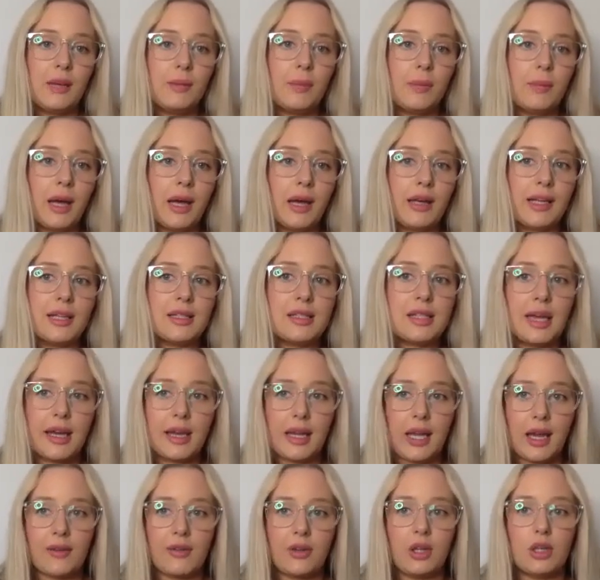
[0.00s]
but it's like
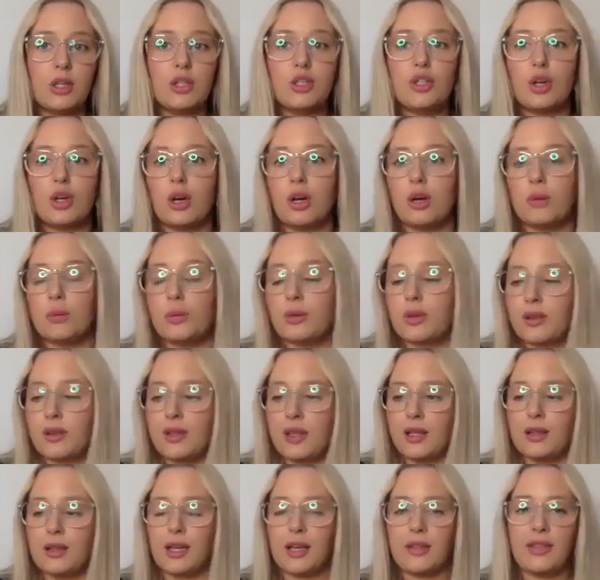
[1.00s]
having a job or
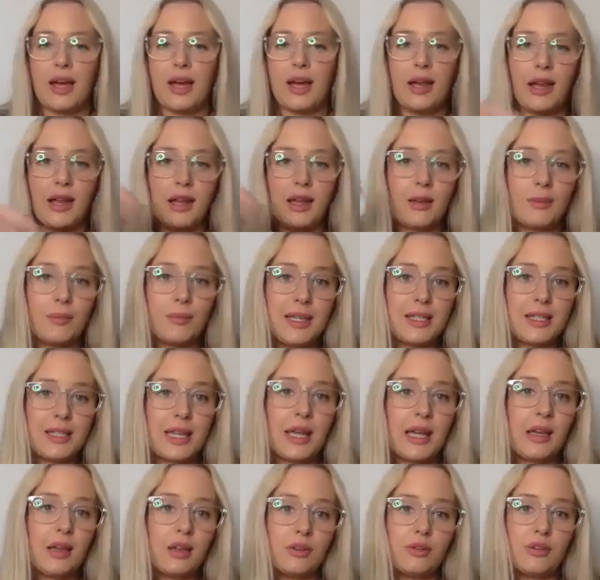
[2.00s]
anything like that. It can be
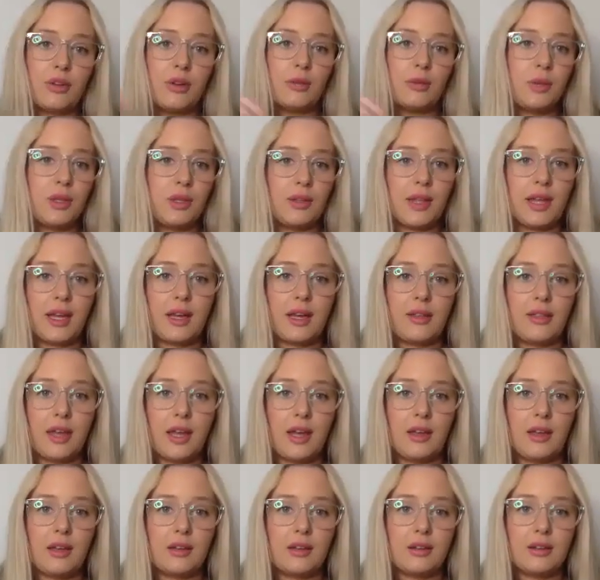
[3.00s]
taken from you like that.